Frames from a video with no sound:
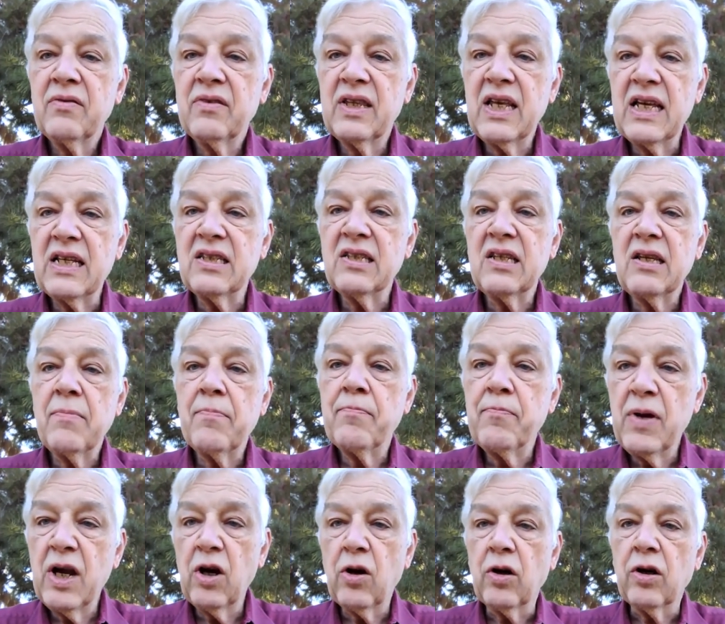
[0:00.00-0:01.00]
this
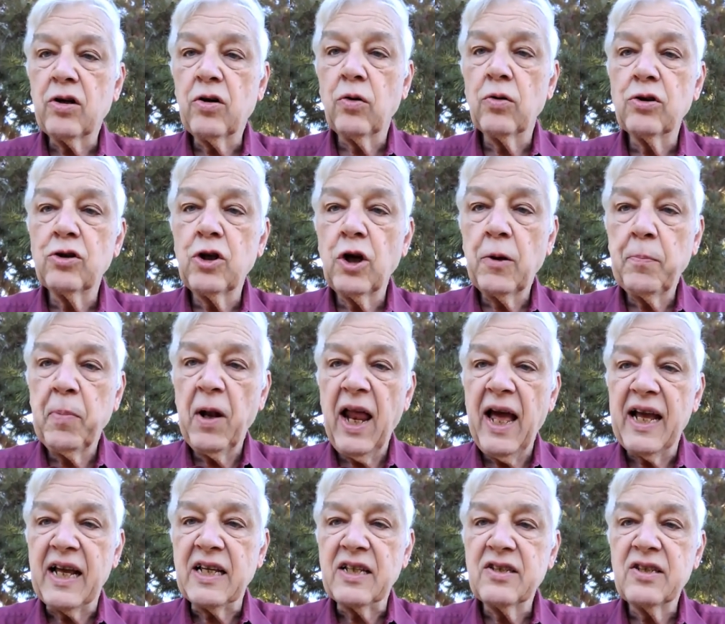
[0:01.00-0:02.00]
miracle took
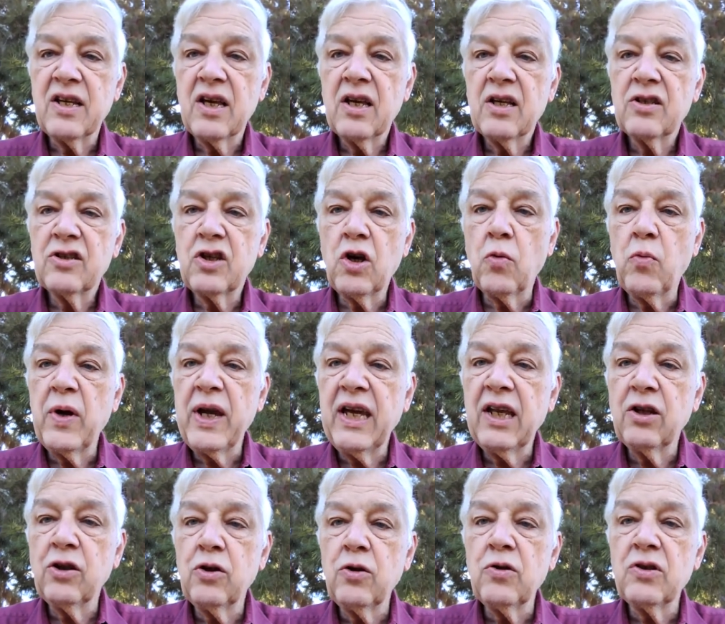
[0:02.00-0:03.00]
place, so we
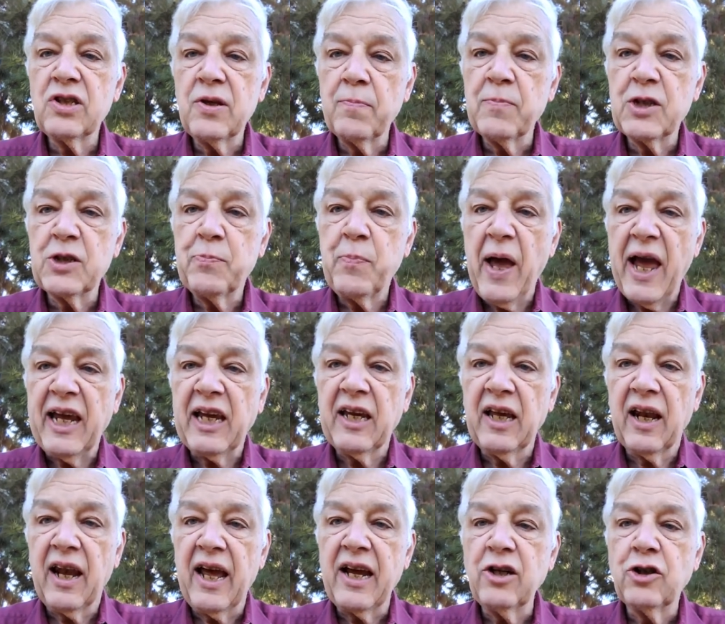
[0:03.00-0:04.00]
can do some
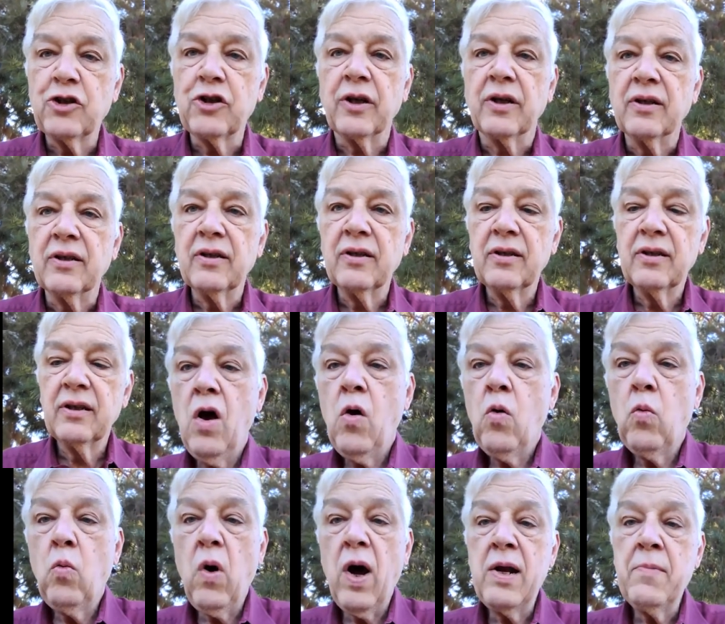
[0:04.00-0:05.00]
speculation.
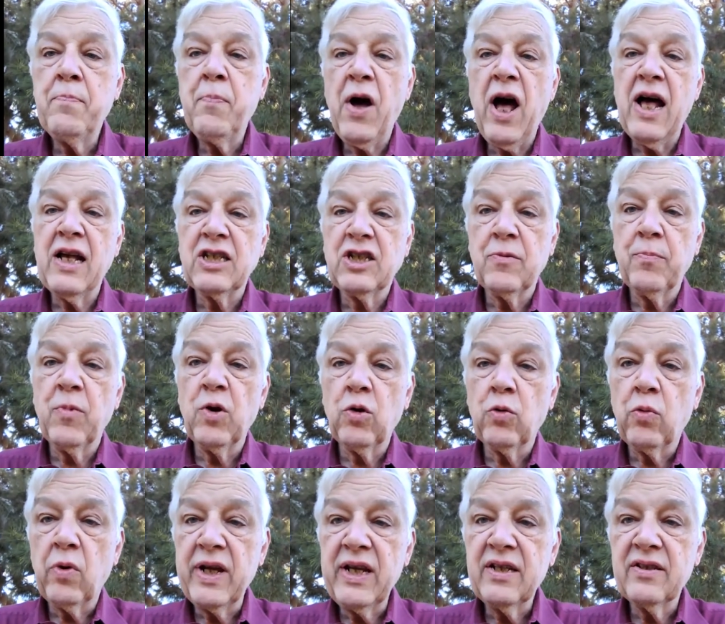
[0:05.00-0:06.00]
One possible
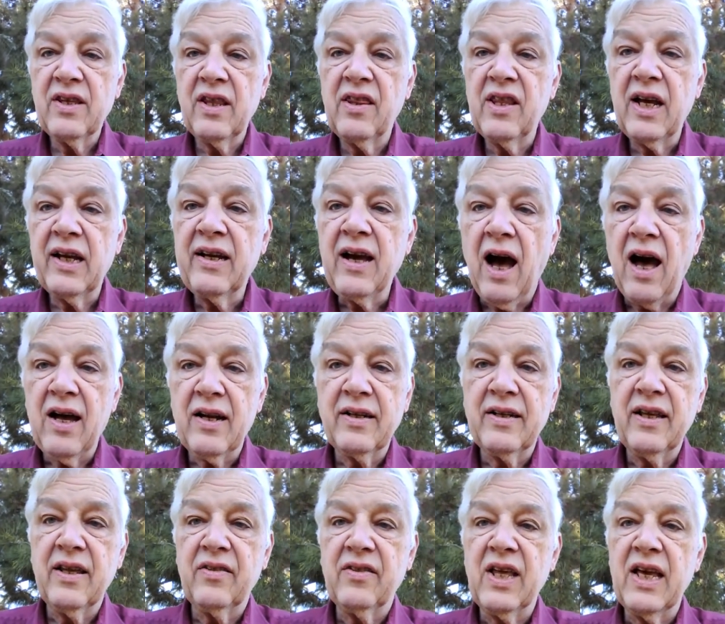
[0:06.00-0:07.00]
reason that God
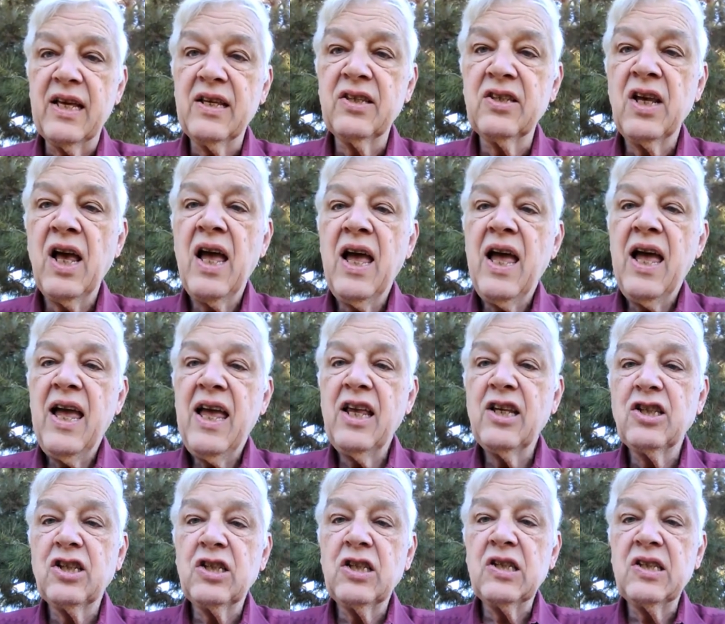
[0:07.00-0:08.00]
did this
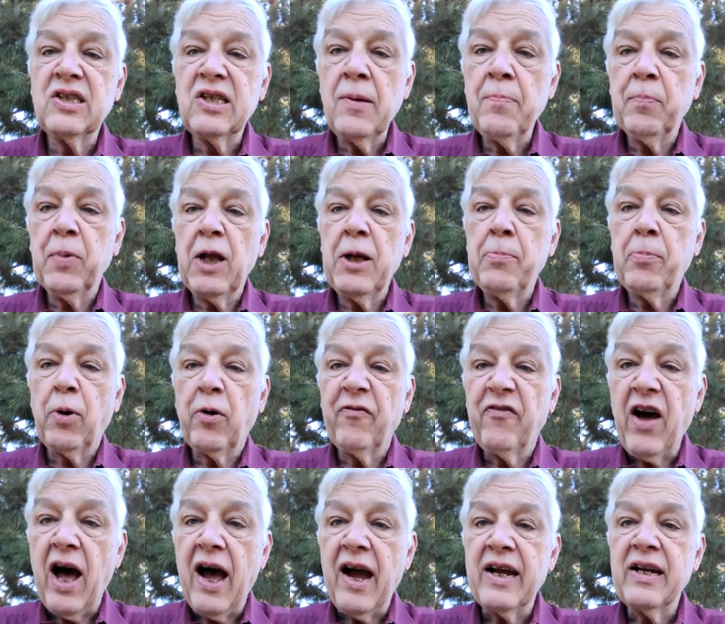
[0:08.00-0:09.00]
is to simply
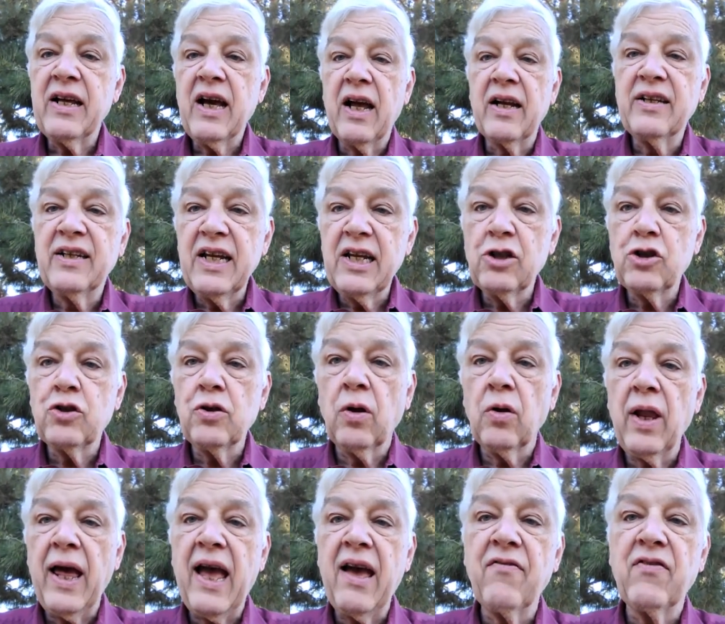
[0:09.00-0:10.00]
provide
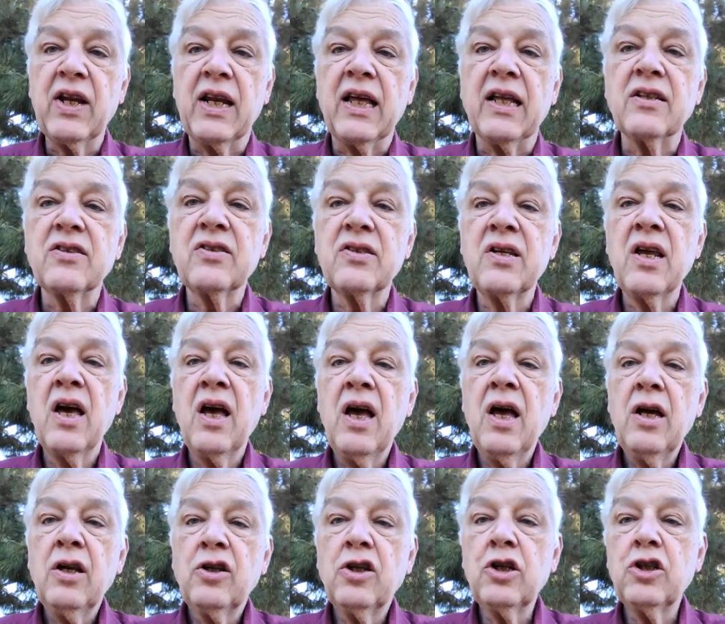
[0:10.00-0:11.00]
additional evidence
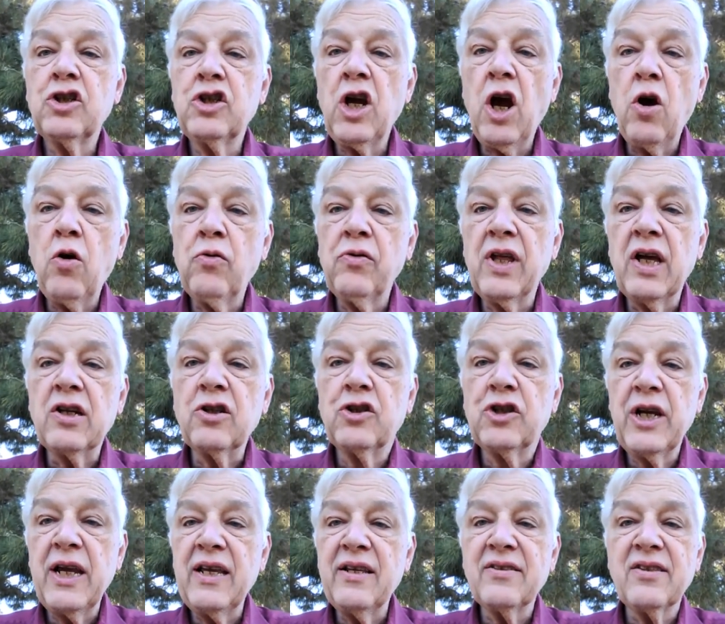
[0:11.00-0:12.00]
to show that
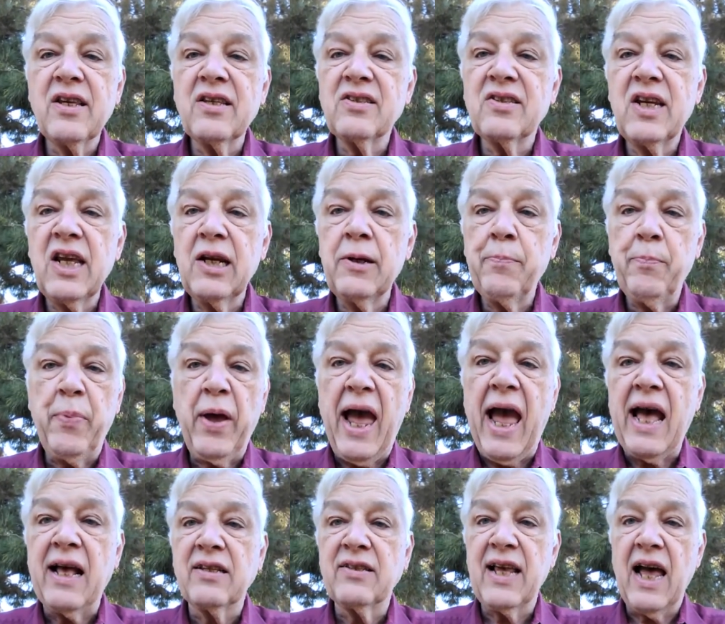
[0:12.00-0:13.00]
Jesus didn't
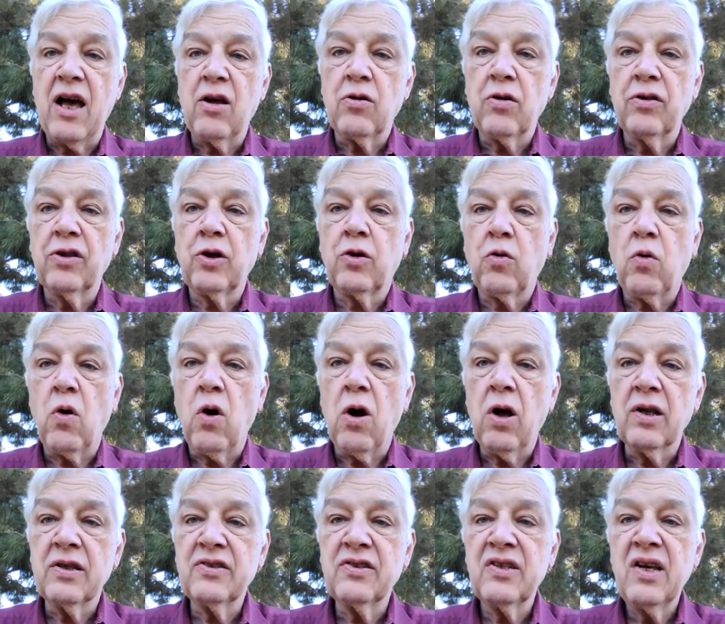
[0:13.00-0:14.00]
pass out on the
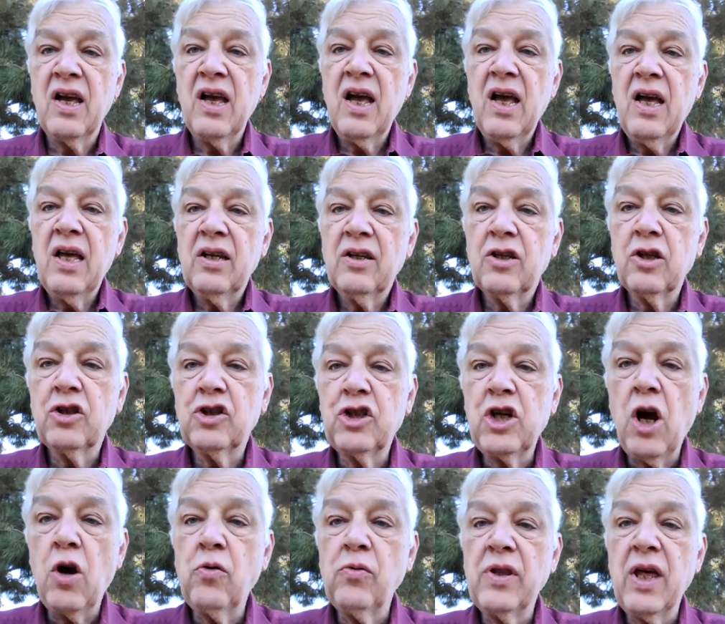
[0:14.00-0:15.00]
cross, to
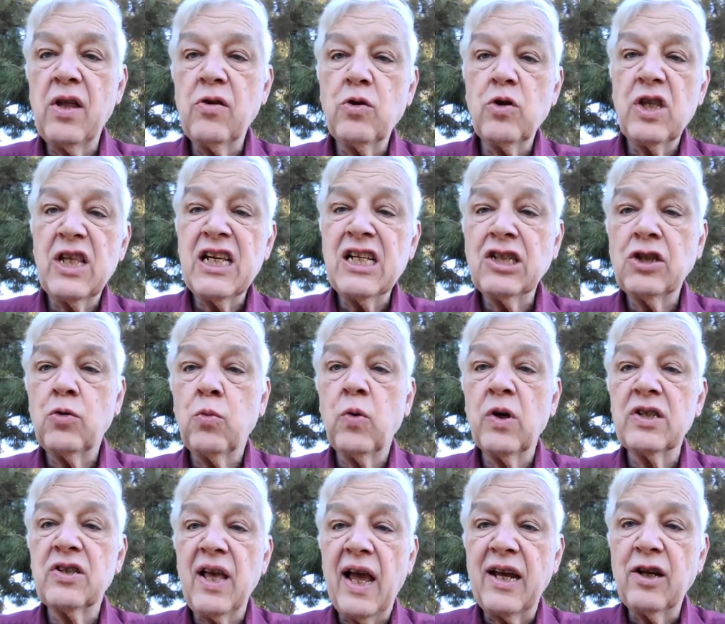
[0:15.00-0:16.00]
show that this
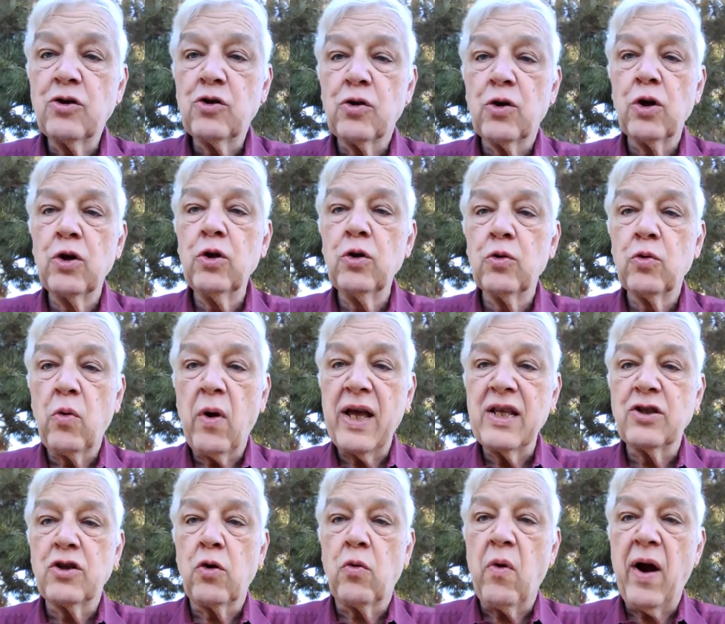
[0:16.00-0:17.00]
was a true
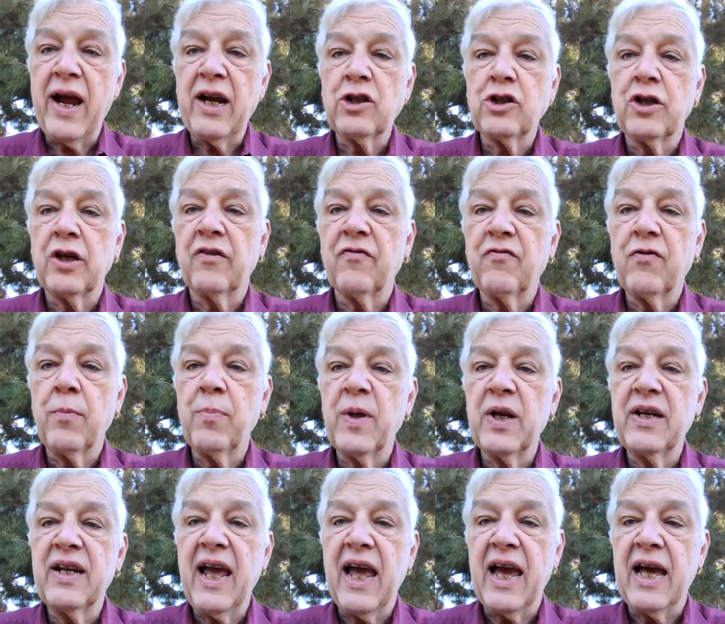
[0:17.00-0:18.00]
resurrection from the
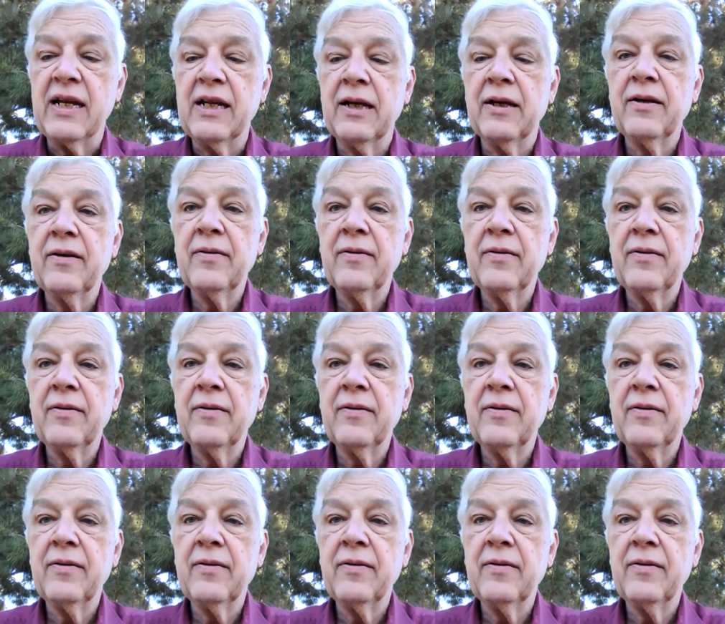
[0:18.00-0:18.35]
dead.